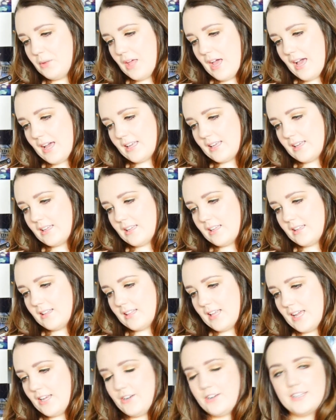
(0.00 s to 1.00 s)
Black
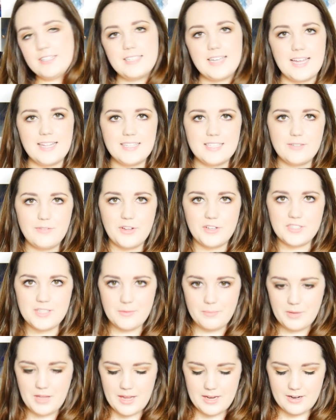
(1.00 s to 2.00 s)
Liner Intense Felt
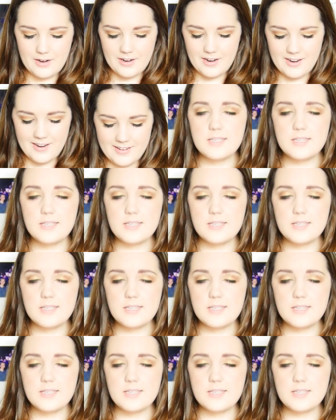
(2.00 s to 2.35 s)
Tip Liner.